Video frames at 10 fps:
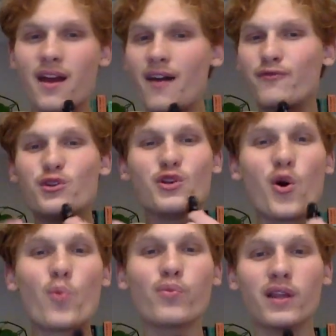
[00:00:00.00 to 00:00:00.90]
have
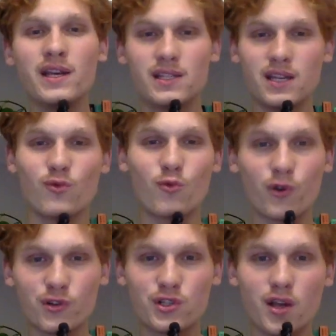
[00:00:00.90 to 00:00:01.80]
no place in
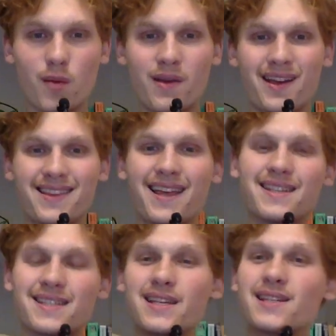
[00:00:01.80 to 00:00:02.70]
worship that
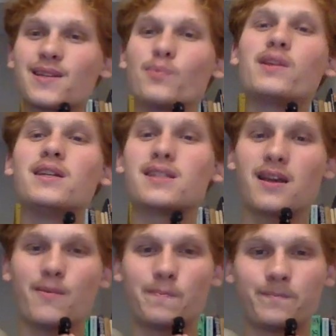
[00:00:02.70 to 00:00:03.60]
seeks to please
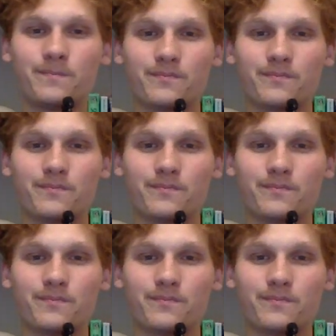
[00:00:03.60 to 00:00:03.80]
Him.